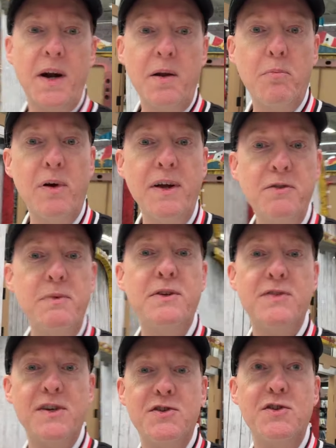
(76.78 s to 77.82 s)
and it brings me
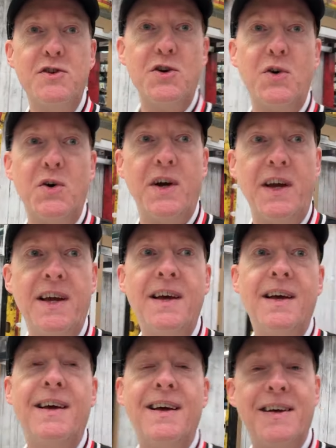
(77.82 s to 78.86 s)
such joy
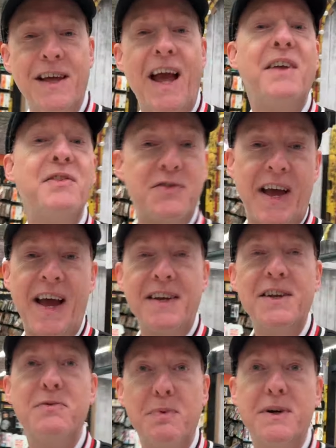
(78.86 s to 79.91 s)
and
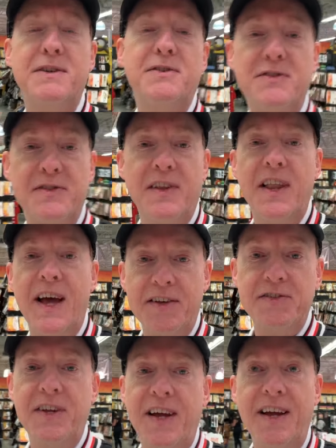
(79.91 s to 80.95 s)
sadness because it's the
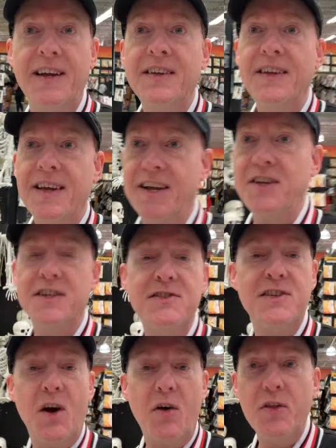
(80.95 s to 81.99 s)
last day and you can
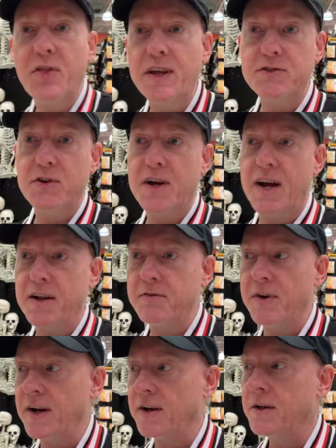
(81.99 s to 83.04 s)
see all the things are kind
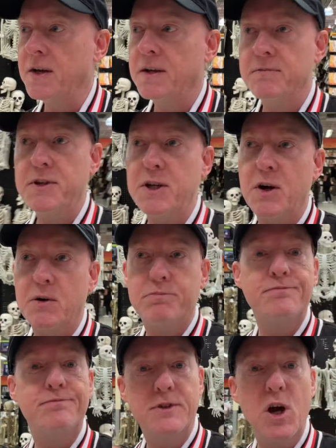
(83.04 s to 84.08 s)
of,
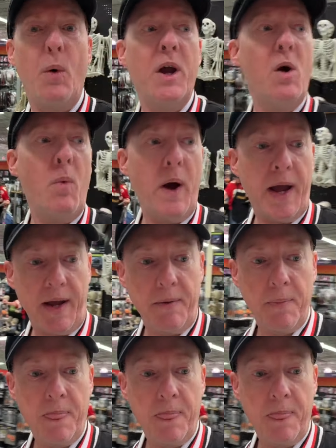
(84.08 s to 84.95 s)
going away.